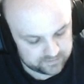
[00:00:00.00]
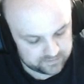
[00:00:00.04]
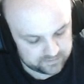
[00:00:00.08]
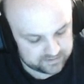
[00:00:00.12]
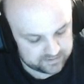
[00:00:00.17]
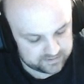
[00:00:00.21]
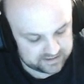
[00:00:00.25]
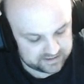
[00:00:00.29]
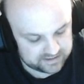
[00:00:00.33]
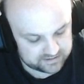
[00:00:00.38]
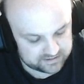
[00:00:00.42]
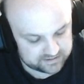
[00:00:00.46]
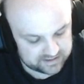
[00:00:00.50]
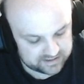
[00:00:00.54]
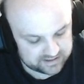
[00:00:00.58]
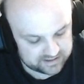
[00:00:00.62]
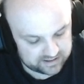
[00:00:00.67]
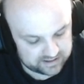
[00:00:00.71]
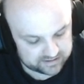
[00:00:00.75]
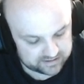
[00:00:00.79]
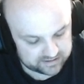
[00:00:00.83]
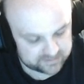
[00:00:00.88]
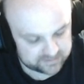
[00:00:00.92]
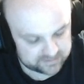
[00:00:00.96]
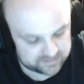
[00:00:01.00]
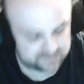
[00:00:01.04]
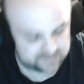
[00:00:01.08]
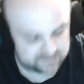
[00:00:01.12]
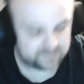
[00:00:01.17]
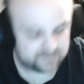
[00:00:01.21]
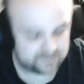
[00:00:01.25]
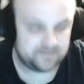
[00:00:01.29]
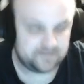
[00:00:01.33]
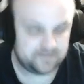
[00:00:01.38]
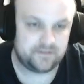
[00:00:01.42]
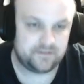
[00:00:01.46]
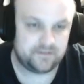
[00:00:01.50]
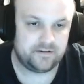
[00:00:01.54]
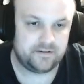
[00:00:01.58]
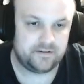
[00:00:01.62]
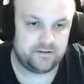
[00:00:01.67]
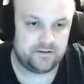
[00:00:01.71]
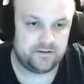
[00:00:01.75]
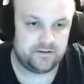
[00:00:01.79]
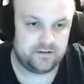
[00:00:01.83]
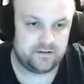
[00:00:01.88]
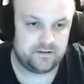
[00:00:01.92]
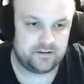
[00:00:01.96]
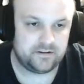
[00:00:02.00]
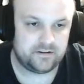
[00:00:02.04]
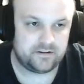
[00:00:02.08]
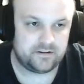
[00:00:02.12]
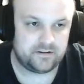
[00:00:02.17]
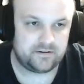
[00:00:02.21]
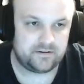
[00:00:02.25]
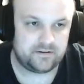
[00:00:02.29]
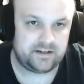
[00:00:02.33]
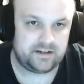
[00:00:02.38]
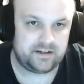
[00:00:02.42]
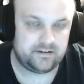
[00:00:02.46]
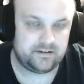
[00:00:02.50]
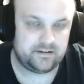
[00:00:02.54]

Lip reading: delta x, right?